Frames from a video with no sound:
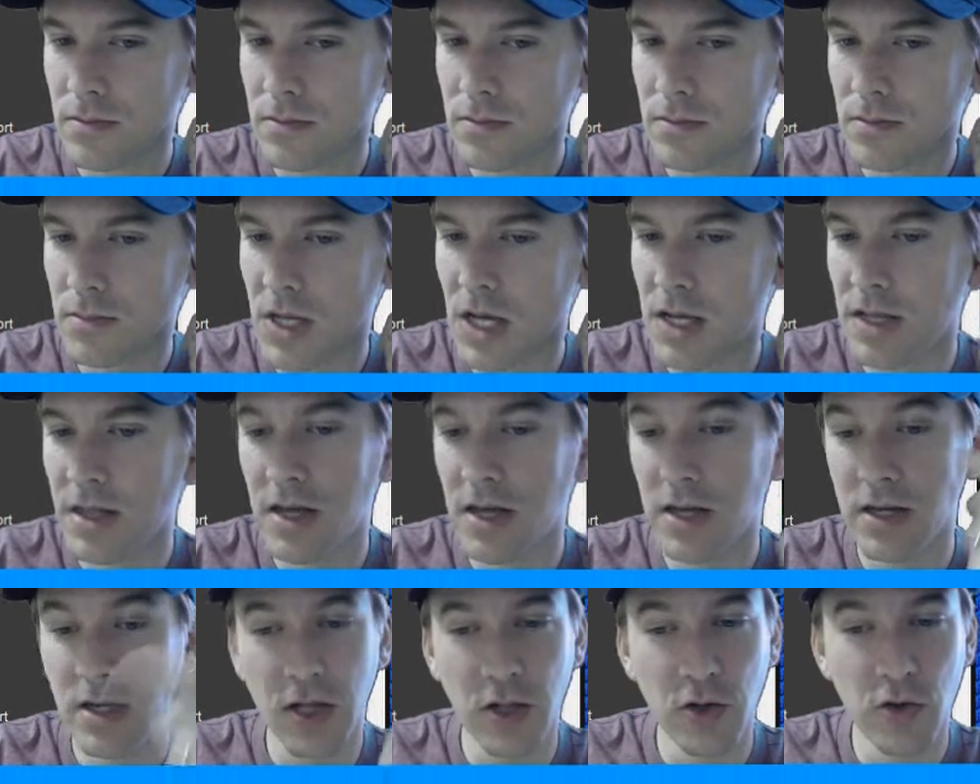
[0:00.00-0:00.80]
And
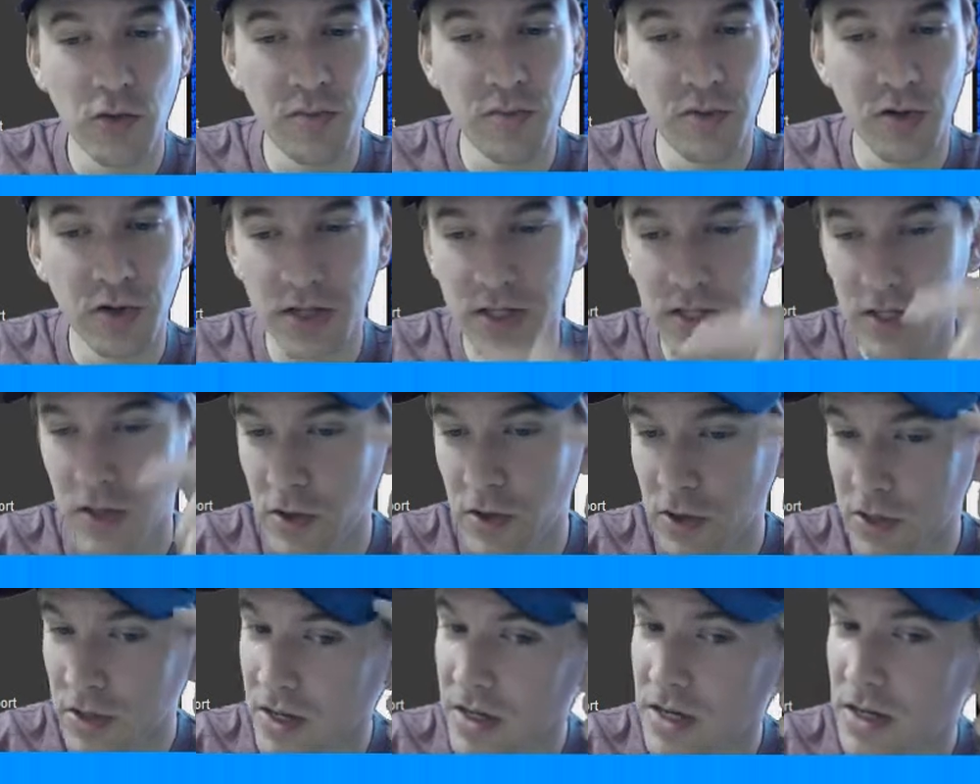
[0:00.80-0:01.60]
that yellow bullet
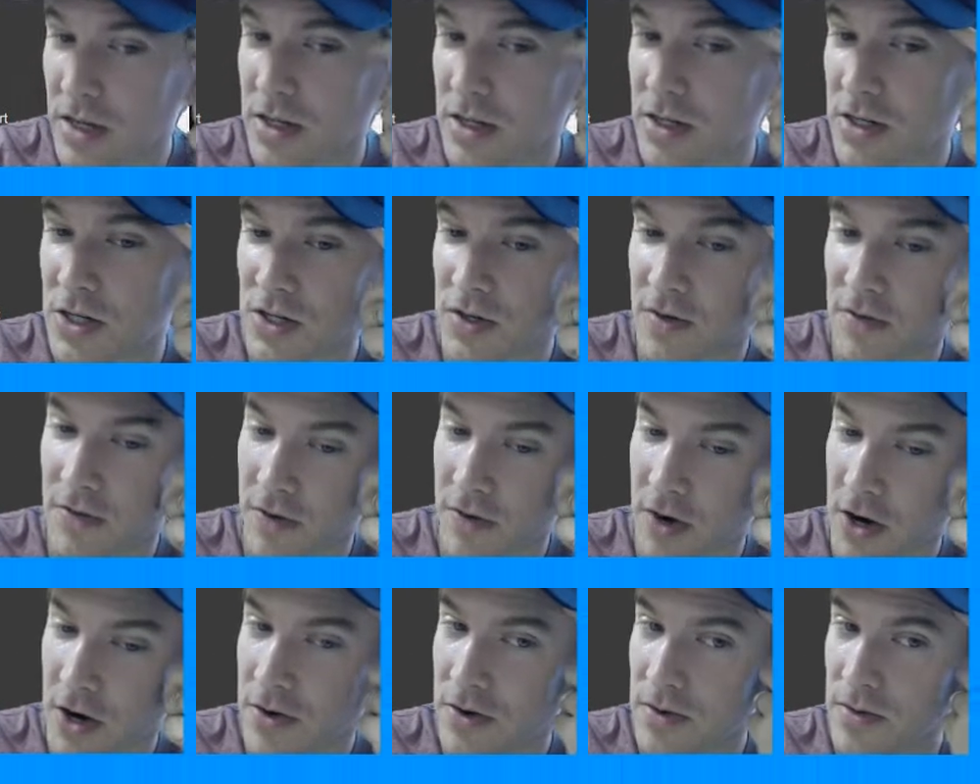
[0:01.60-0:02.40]
looked like it just
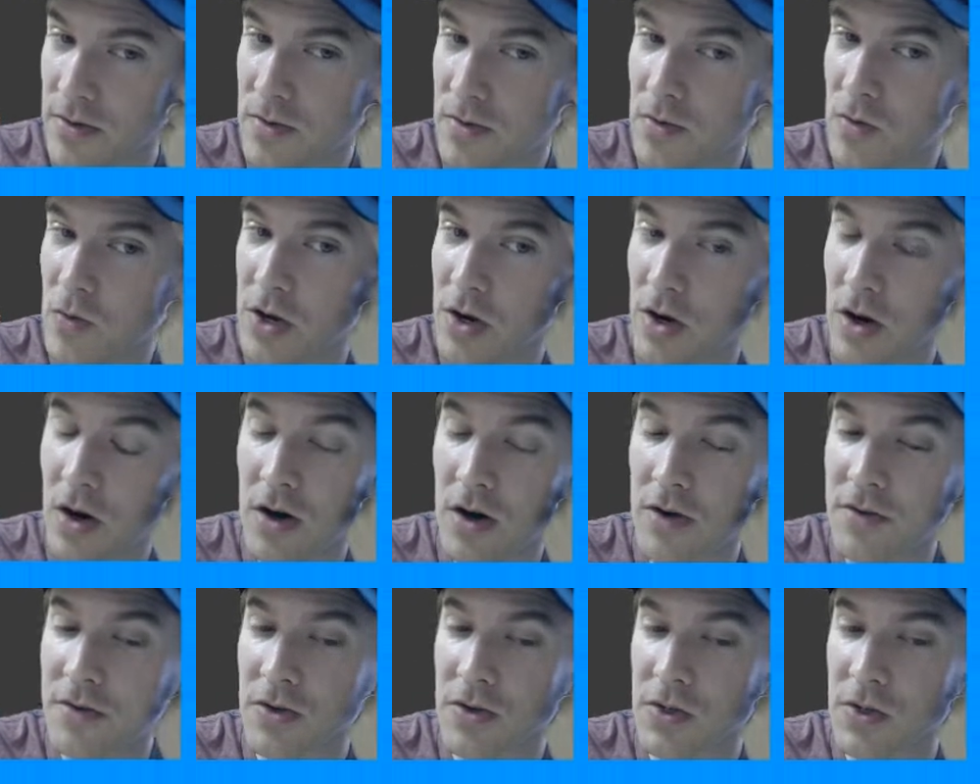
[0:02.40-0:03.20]
went
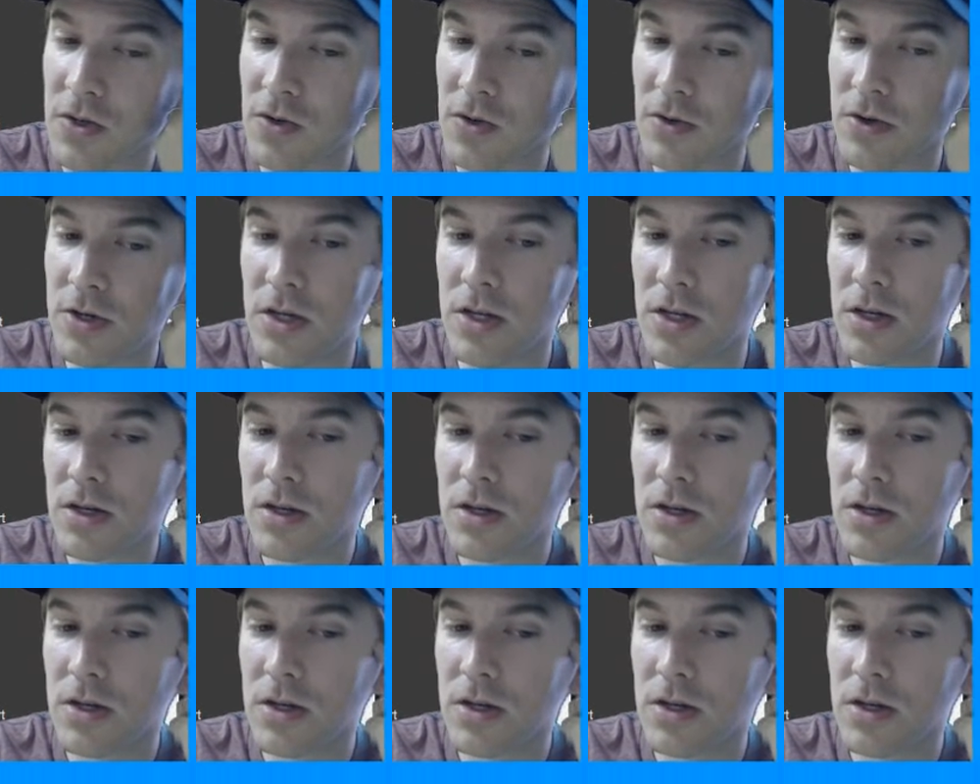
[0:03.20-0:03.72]
off the screen.